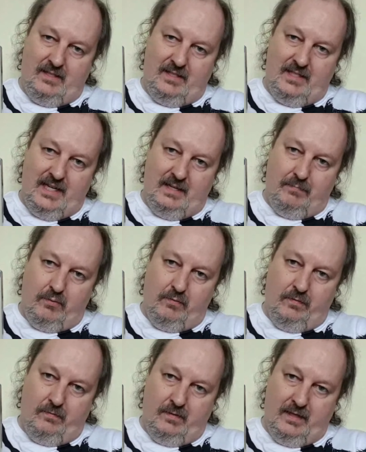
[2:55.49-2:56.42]

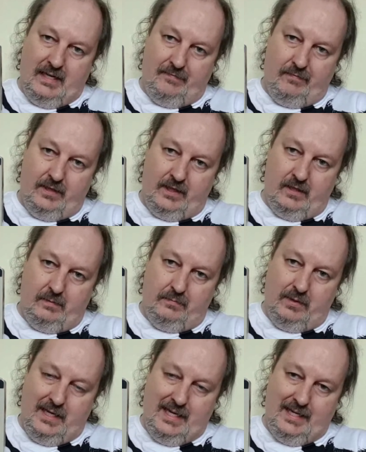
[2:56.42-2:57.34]
Deadpool, for
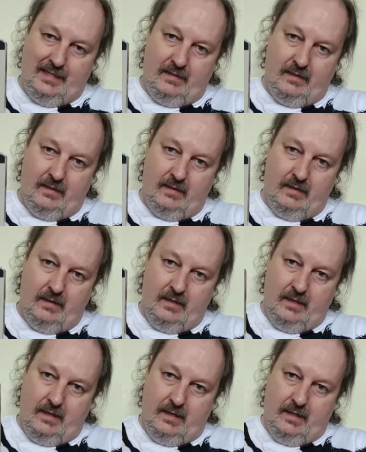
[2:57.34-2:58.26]
example, had
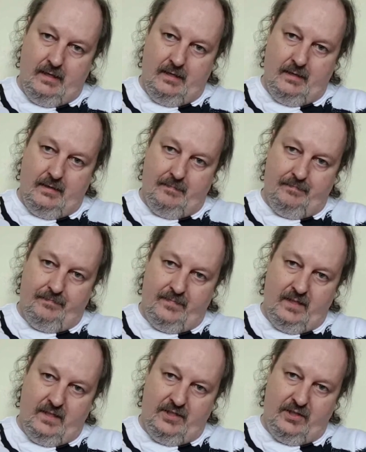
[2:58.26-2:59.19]
a
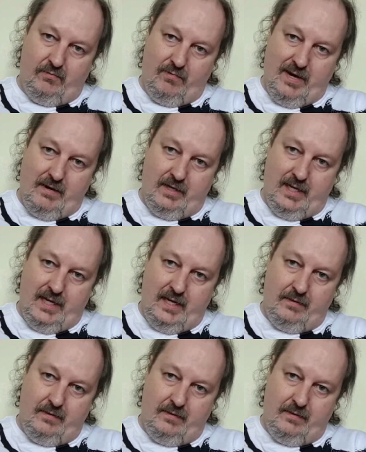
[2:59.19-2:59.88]
surround here